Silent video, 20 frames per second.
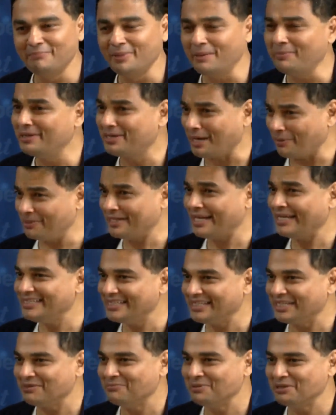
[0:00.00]
I'm maybe
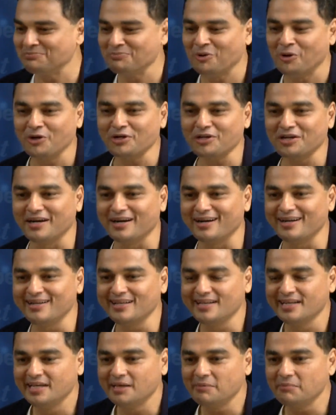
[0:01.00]
dramatizing it a bit more.
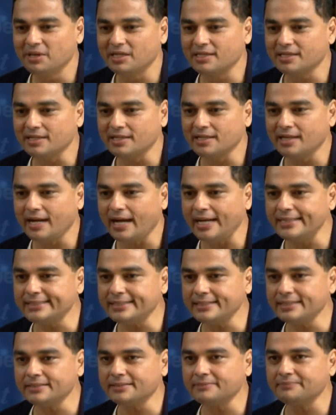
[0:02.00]
But I
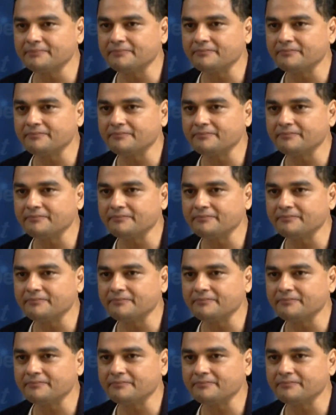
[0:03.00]
think